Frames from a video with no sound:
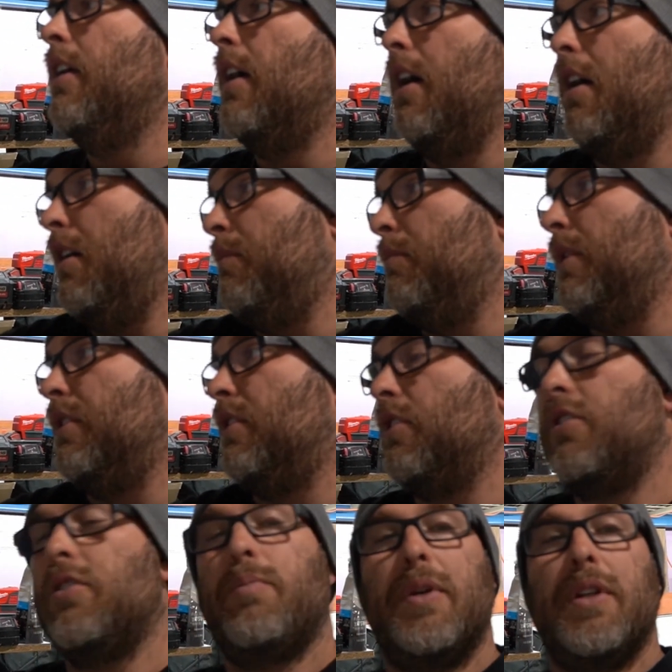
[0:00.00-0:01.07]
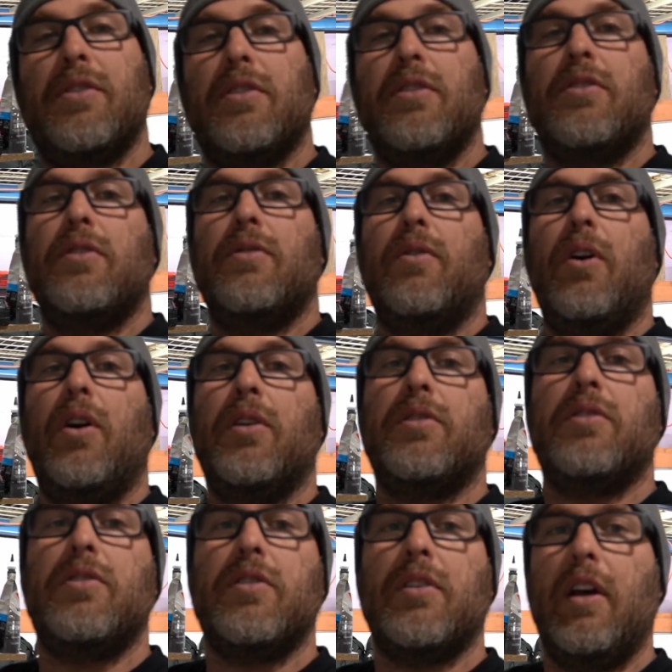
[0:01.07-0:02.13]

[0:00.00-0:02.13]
and just pistons and rods.